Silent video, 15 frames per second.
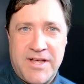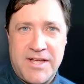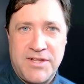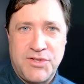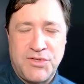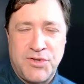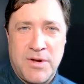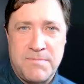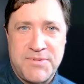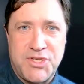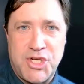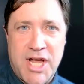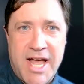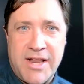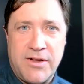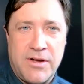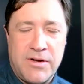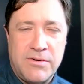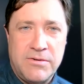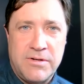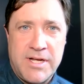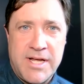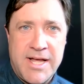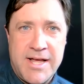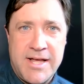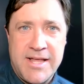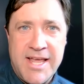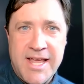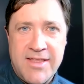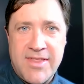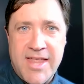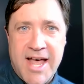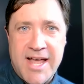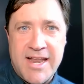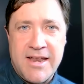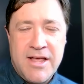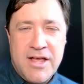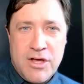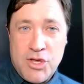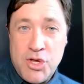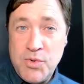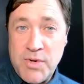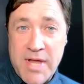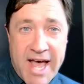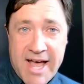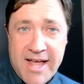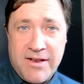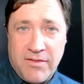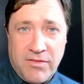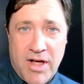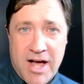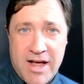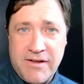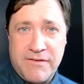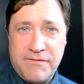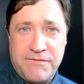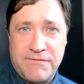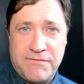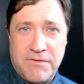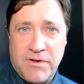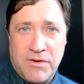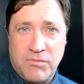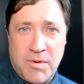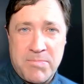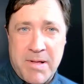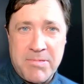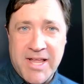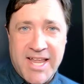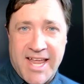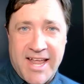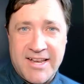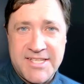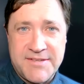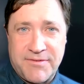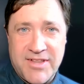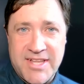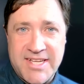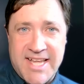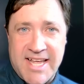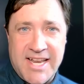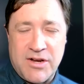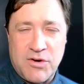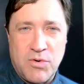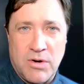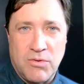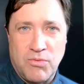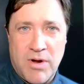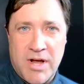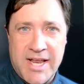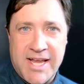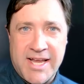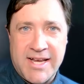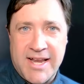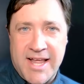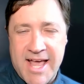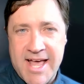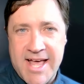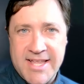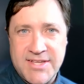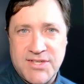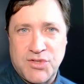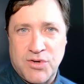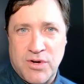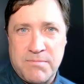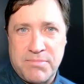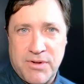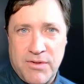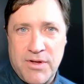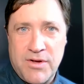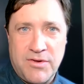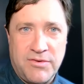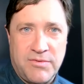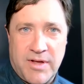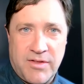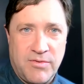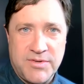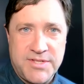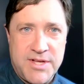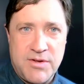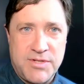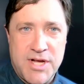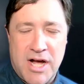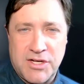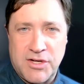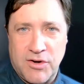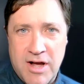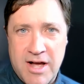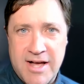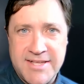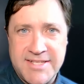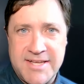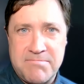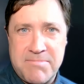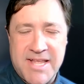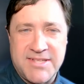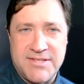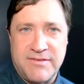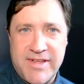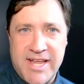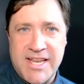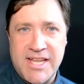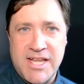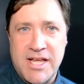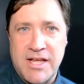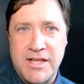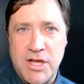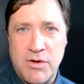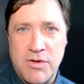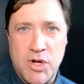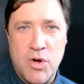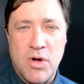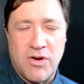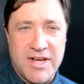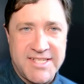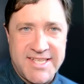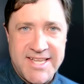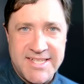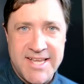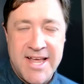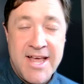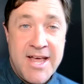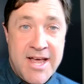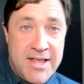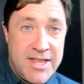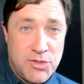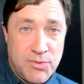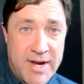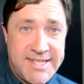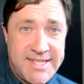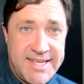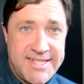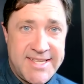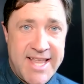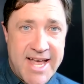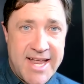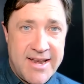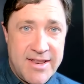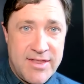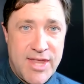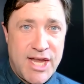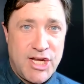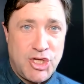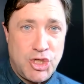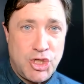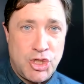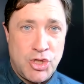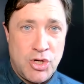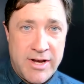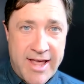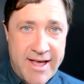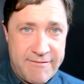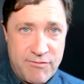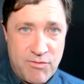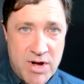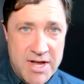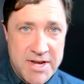Trump's shadow, in that you had a lot of Republican candidates for the Senate who are running as Trump clones, whether it was Dr. Oz in Pennsylvania. Right. You go across these races that they should have won